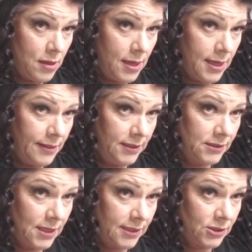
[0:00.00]
And these
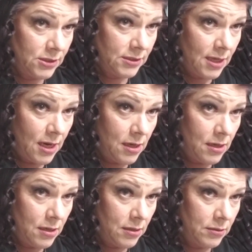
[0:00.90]
sections
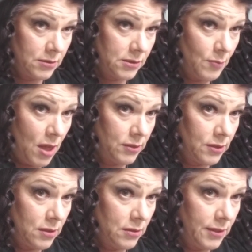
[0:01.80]
are
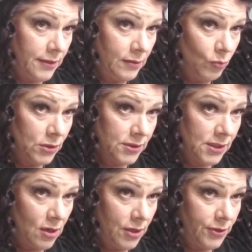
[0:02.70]
smaller than the ones that
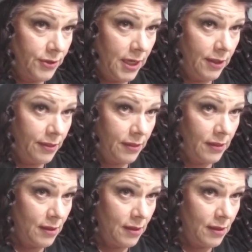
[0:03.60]
are underneath.